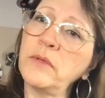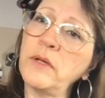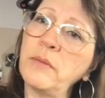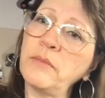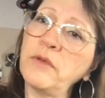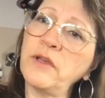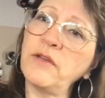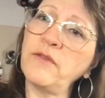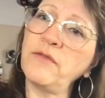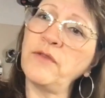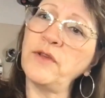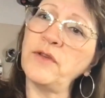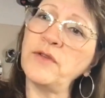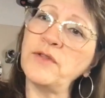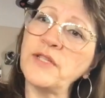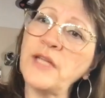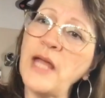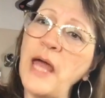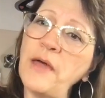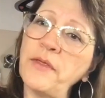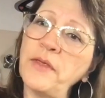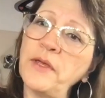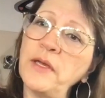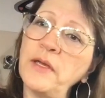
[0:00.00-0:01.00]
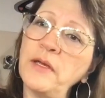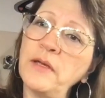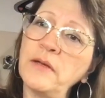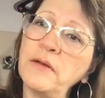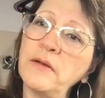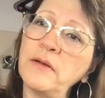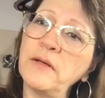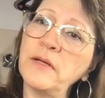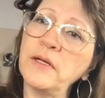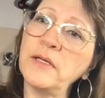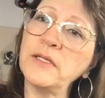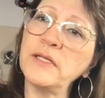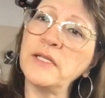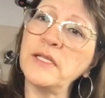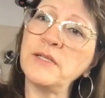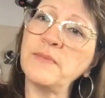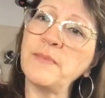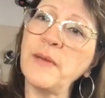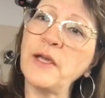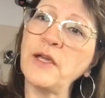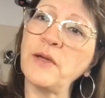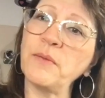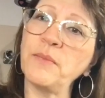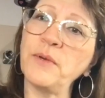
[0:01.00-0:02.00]
I'm confused, Kathy. Is this
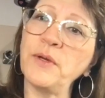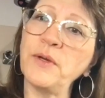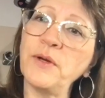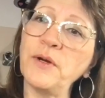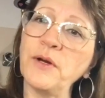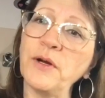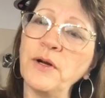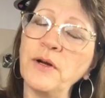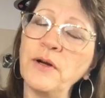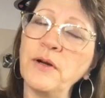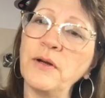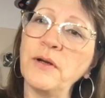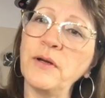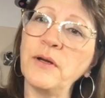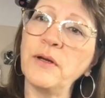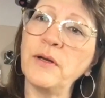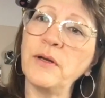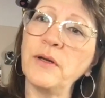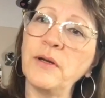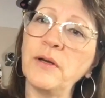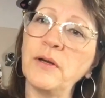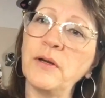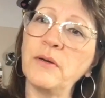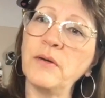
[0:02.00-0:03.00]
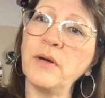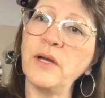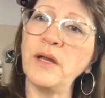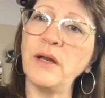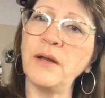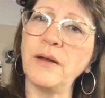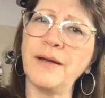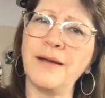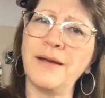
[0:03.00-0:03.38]
my computer? What?